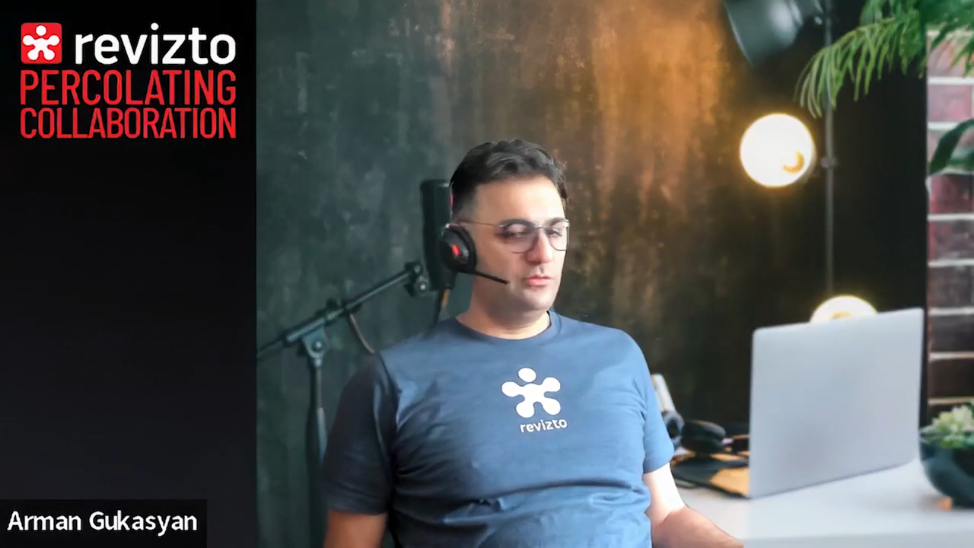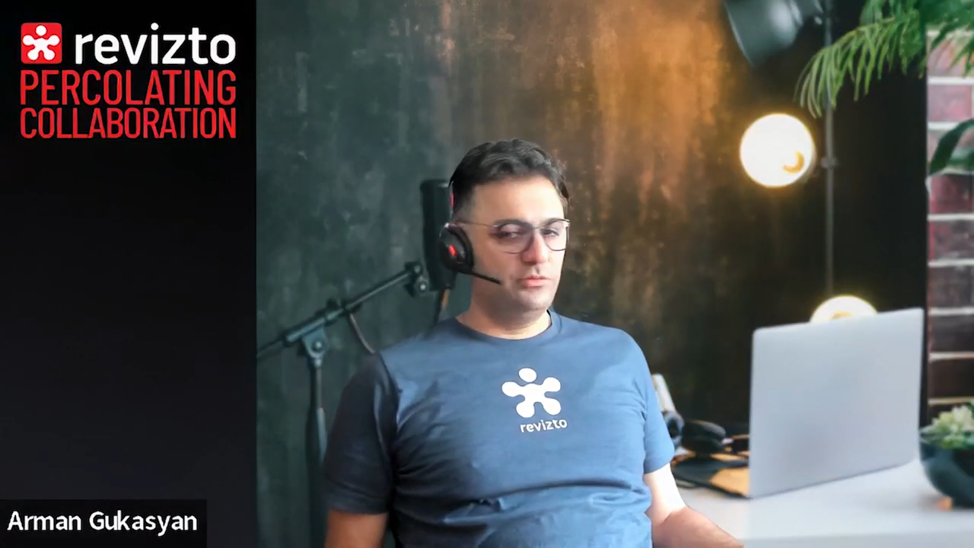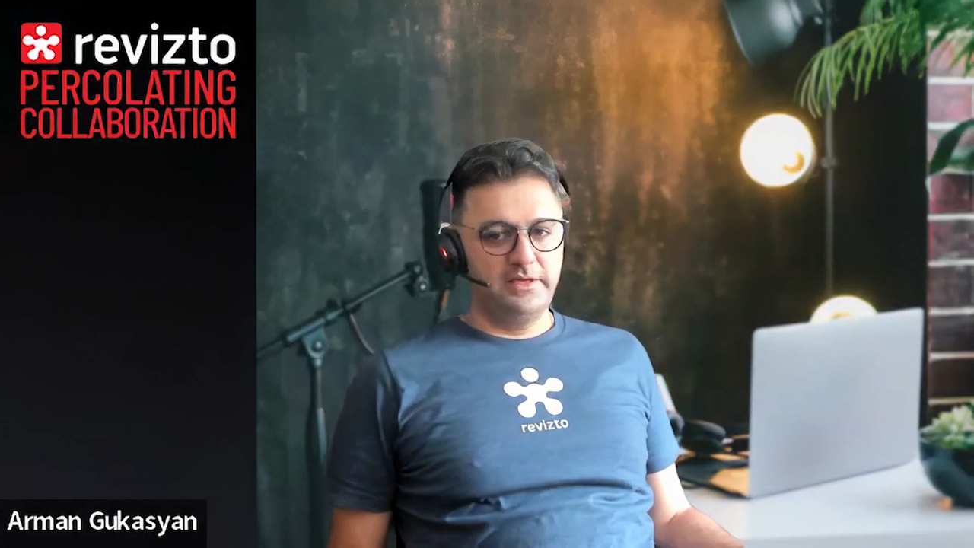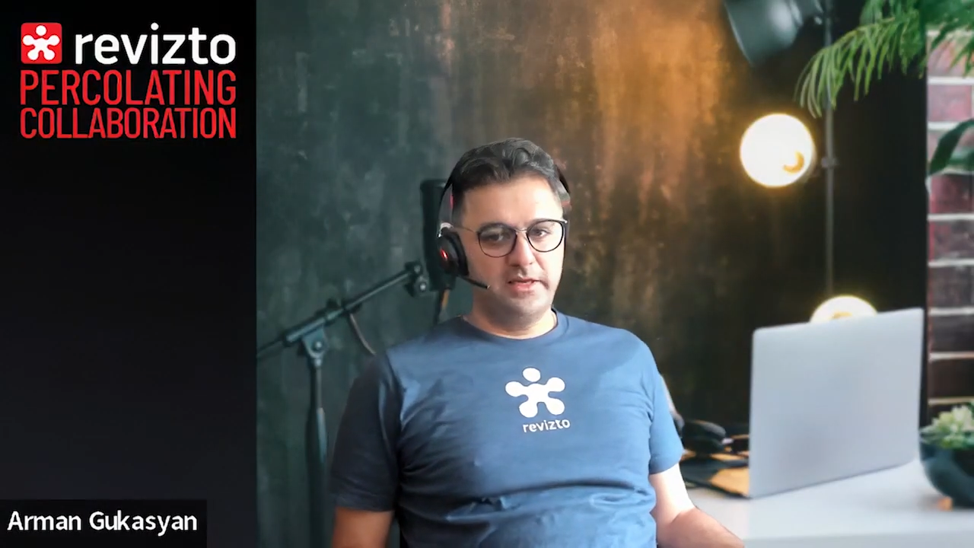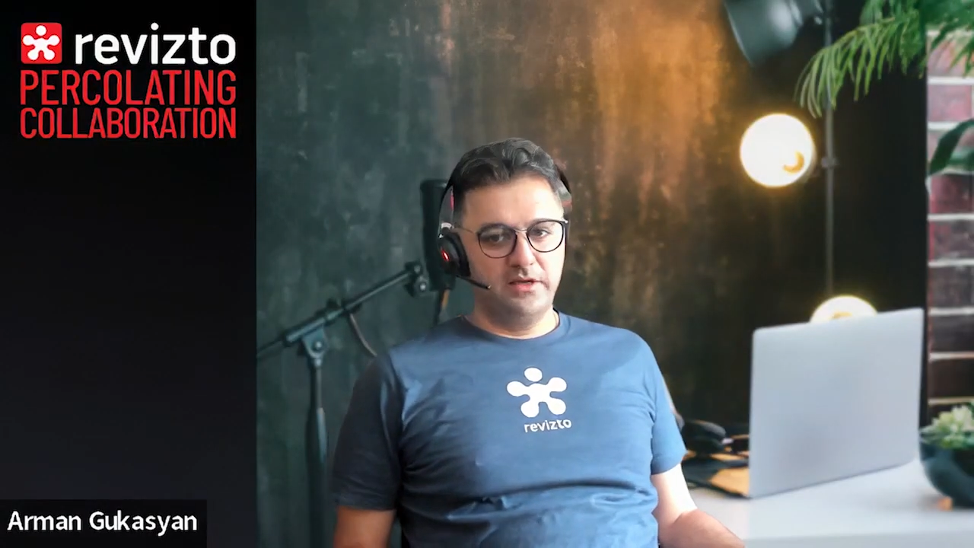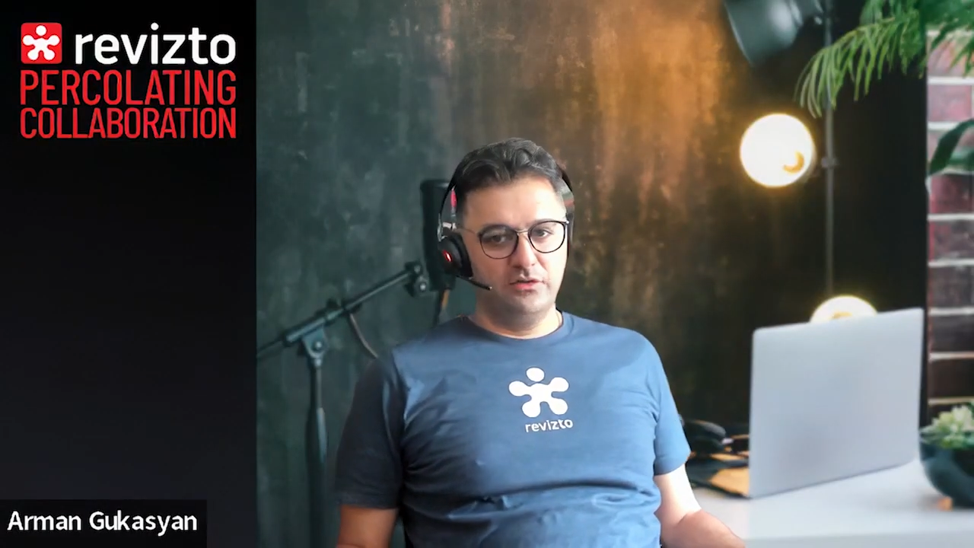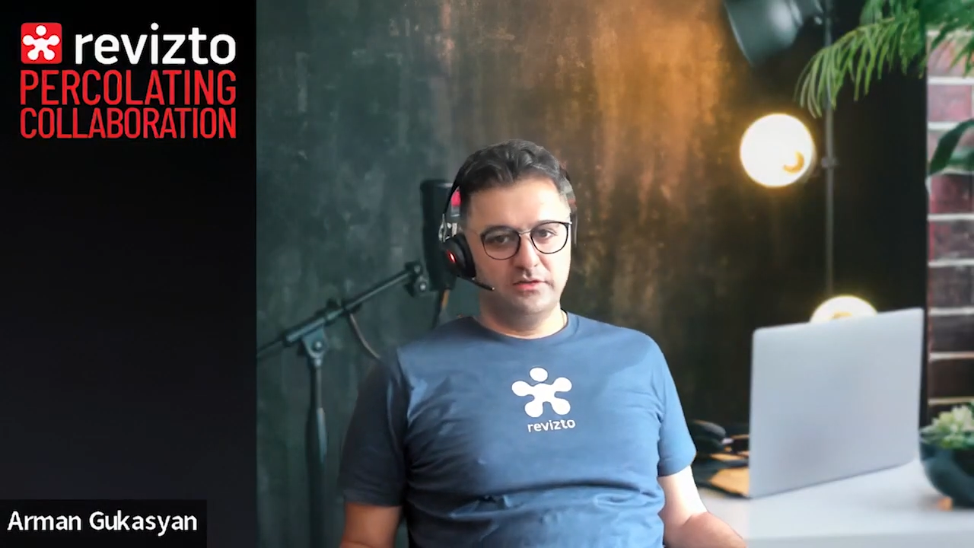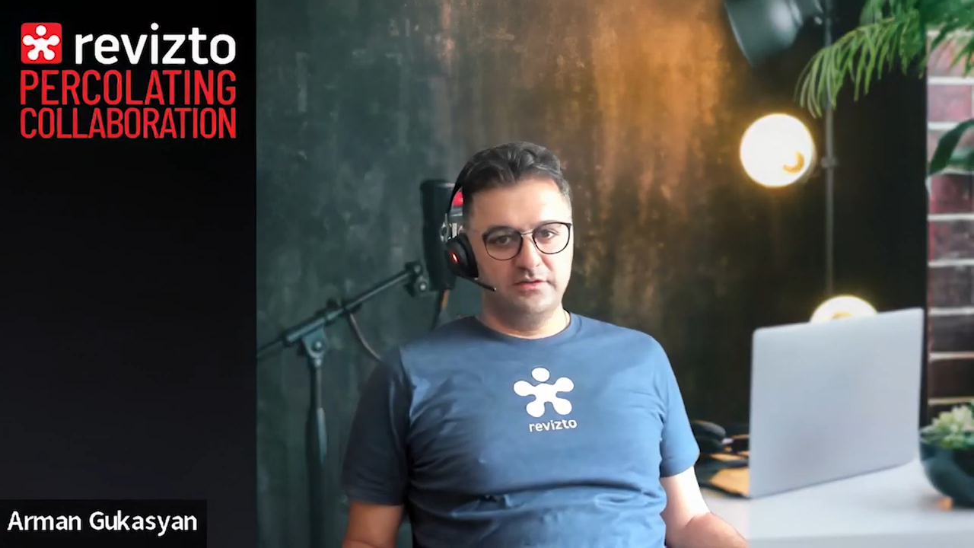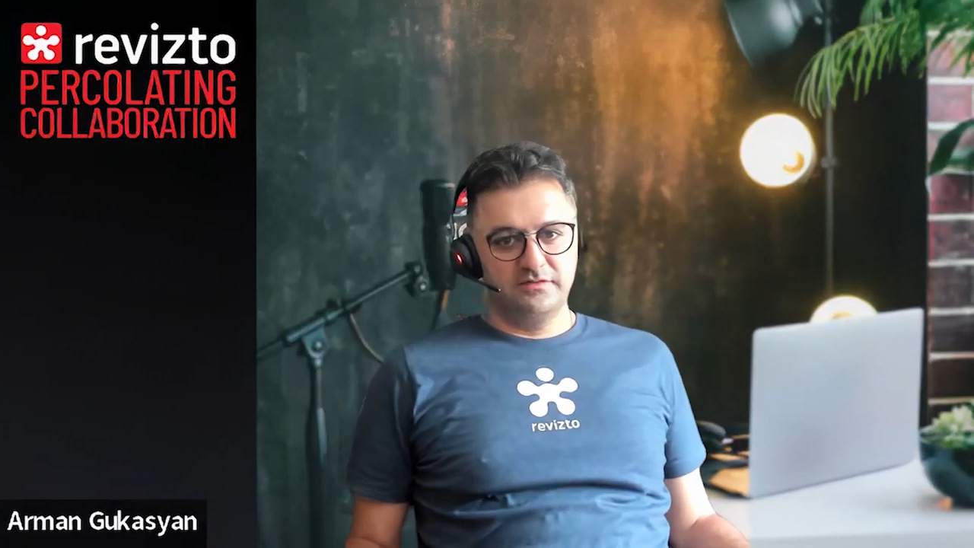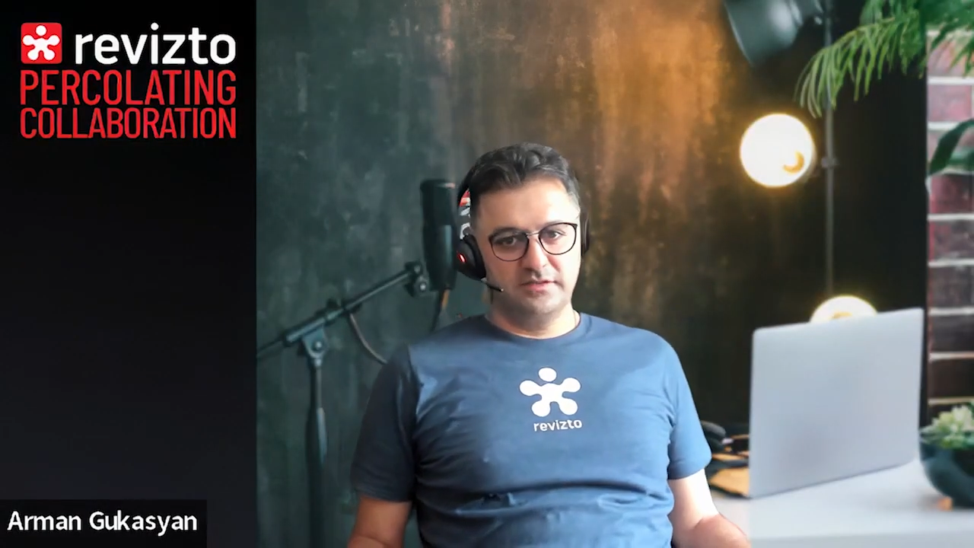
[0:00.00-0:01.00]
right now,
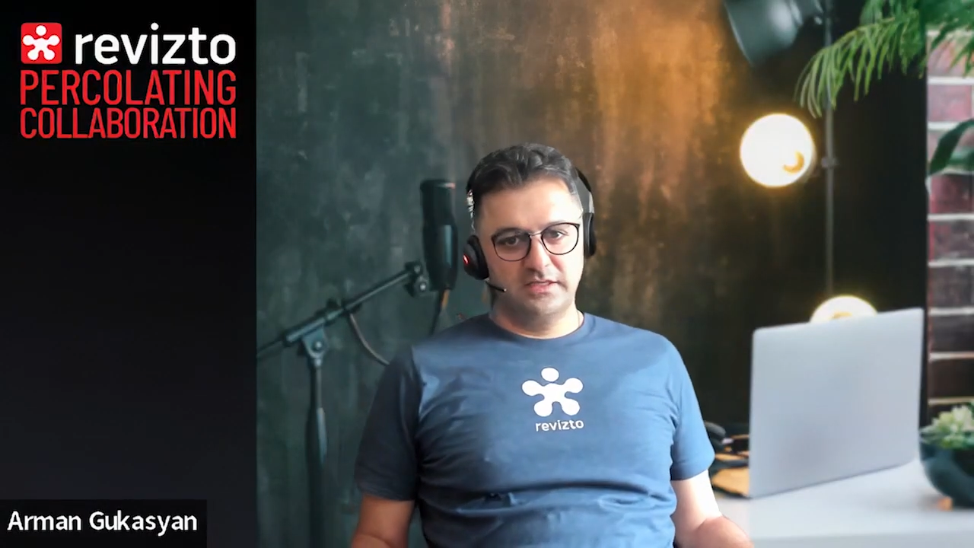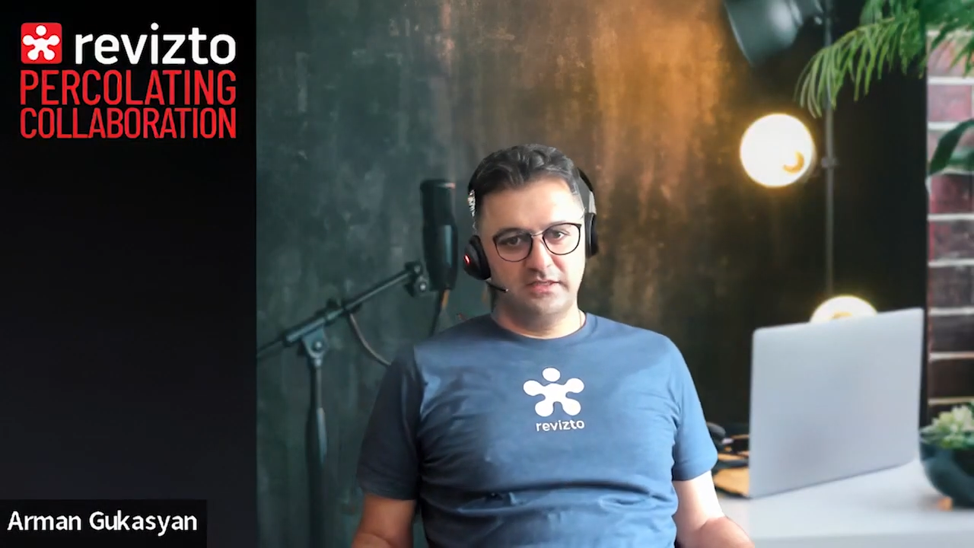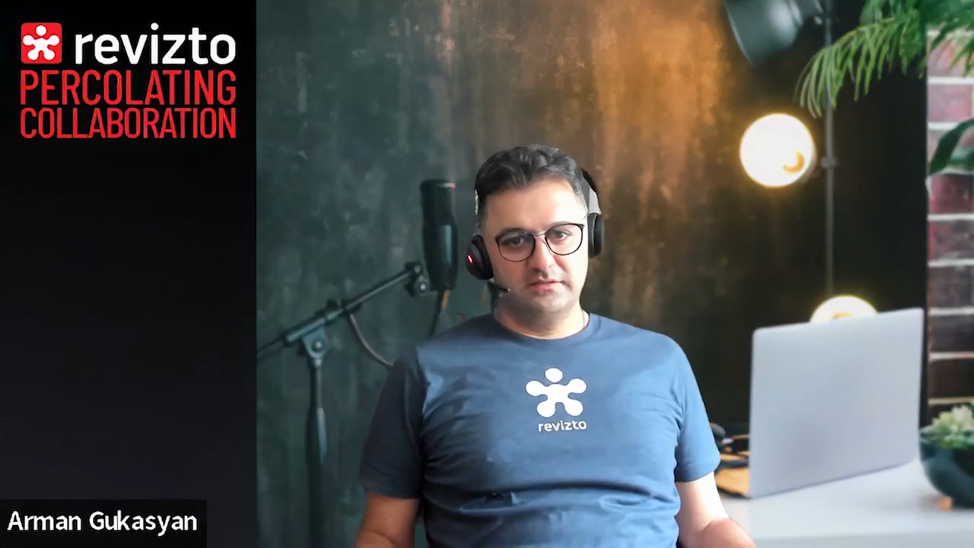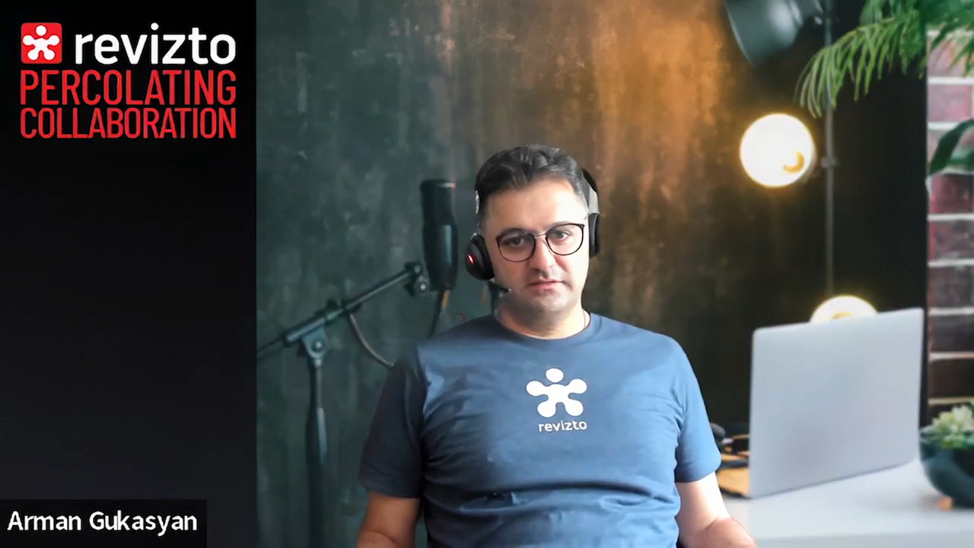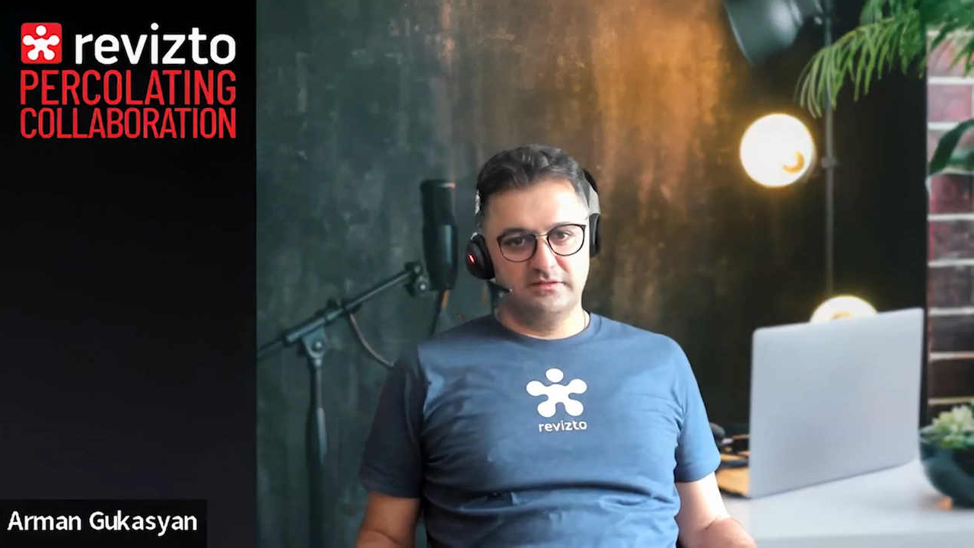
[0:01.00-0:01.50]
because again,